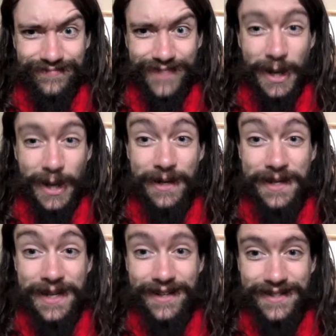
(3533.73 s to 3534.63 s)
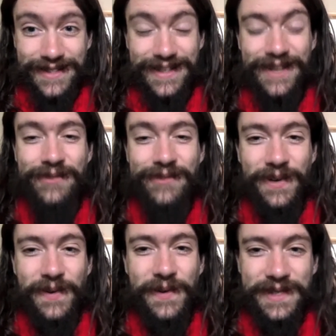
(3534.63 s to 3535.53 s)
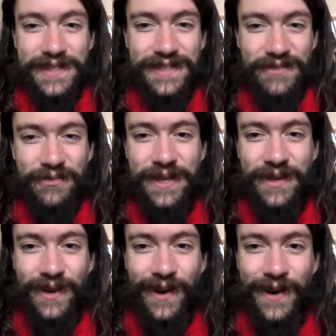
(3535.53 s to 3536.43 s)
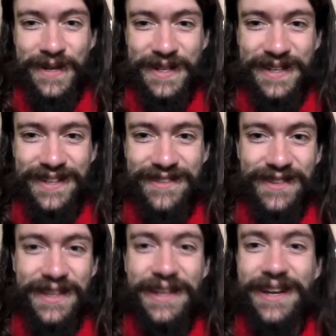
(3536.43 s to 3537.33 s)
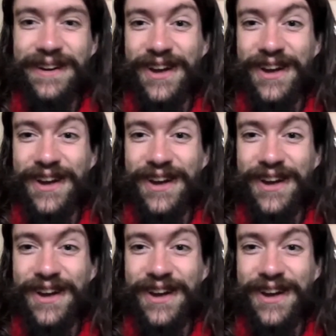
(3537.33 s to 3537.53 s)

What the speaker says: heart attacks? Of course, when their heart, they get